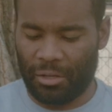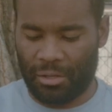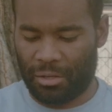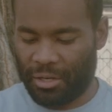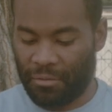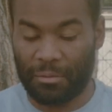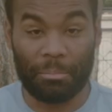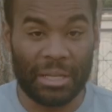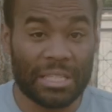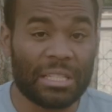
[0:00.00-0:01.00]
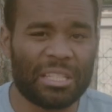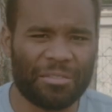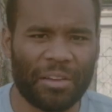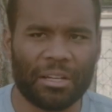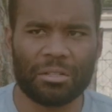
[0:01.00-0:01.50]
their even business
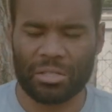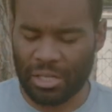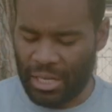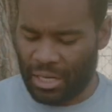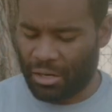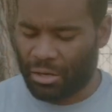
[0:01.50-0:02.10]
fails, and